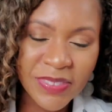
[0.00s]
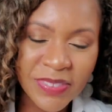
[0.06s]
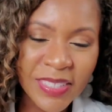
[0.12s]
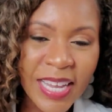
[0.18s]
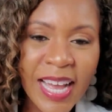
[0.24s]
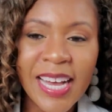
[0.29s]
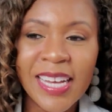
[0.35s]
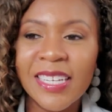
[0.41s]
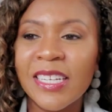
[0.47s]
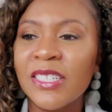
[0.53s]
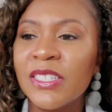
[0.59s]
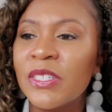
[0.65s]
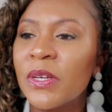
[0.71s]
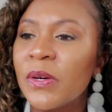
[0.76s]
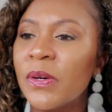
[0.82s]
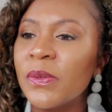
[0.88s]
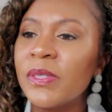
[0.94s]
Yeah,
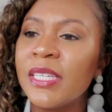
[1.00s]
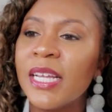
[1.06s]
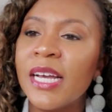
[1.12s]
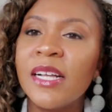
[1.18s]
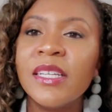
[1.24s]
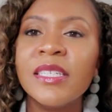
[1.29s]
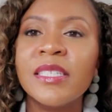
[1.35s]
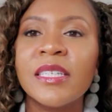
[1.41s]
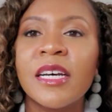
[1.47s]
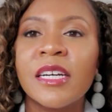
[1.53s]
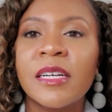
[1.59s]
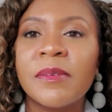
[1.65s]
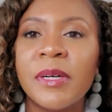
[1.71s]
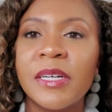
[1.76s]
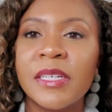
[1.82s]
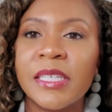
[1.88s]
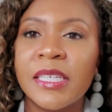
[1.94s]
so now let's talk
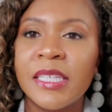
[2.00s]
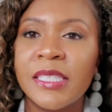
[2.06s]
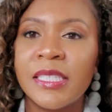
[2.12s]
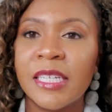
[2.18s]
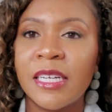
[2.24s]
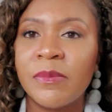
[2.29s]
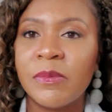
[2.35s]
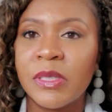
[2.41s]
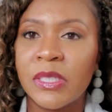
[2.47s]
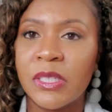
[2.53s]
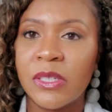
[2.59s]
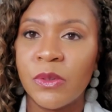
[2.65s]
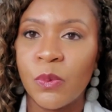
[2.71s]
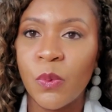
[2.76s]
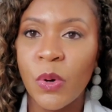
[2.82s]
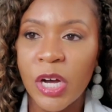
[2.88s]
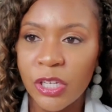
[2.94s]
about key times to
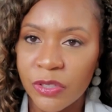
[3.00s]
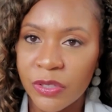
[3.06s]
wash